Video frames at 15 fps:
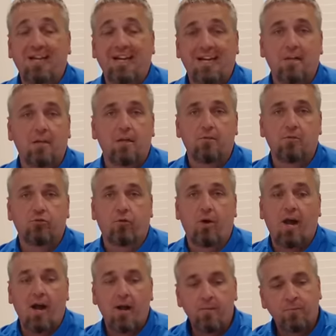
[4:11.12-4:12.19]
and get it in the
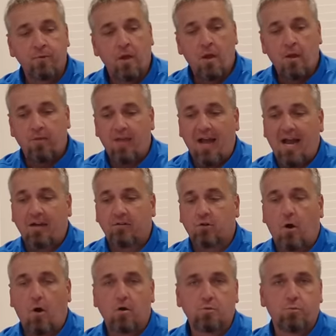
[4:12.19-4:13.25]
dry that
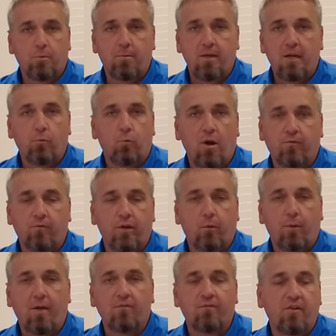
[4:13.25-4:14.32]
cost would be roughly
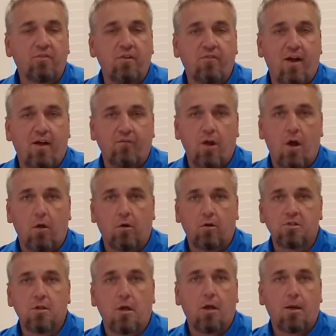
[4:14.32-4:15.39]
around
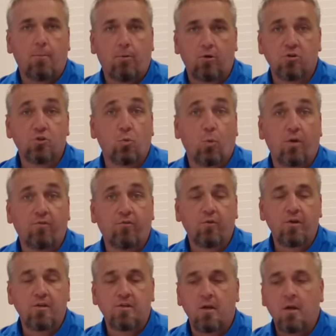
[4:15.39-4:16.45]
$55 uh, per square
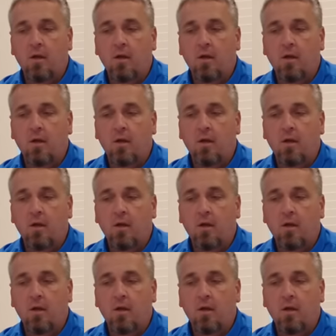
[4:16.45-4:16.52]
foot.